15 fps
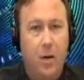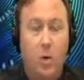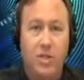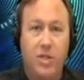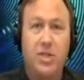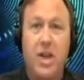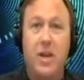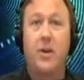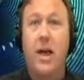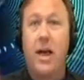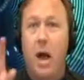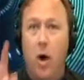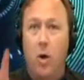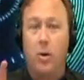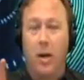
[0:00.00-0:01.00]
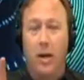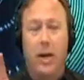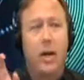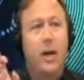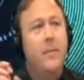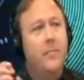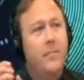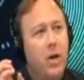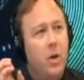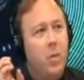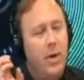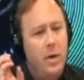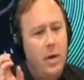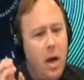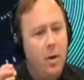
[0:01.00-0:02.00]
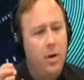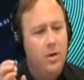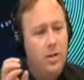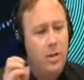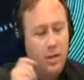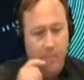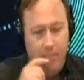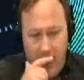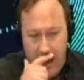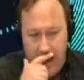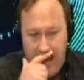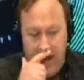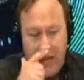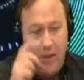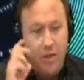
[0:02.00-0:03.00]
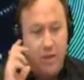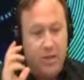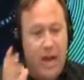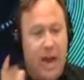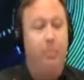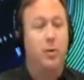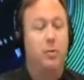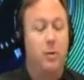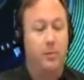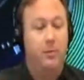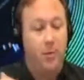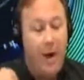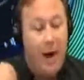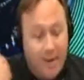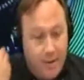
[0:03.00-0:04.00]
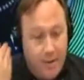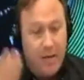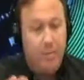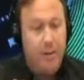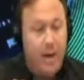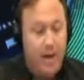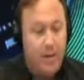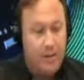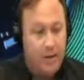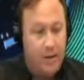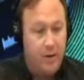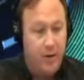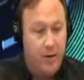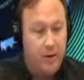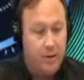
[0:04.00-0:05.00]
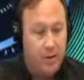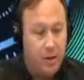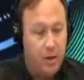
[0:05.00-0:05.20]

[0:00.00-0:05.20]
And, of course, it's Internet only. You know, we noticed that the media and the establishment have tried to demonize the Internet,